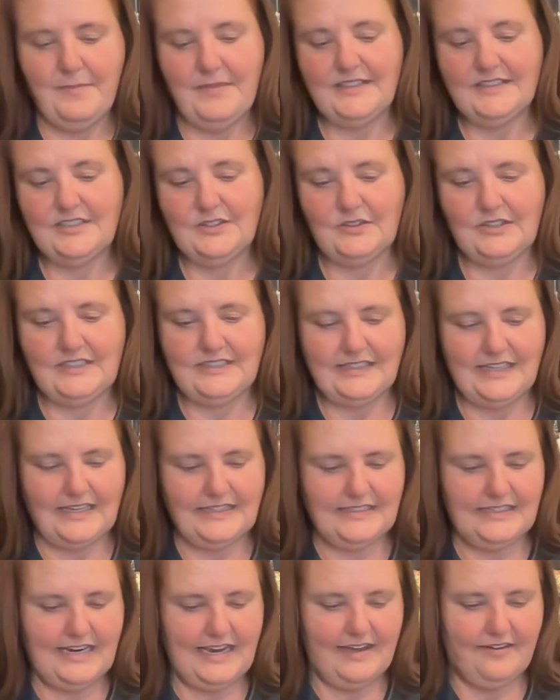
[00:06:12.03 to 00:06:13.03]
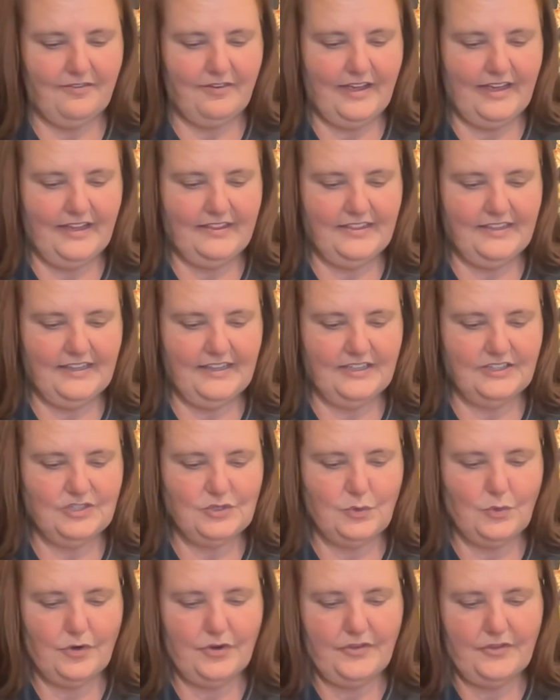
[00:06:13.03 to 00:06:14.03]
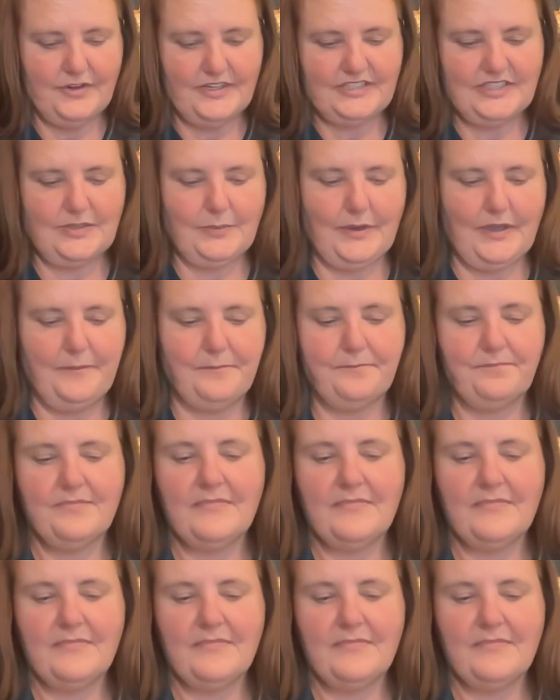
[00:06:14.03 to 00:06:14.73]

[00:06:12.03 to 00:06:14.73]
meant to only slice it halfway. I think it tore the rest of the way.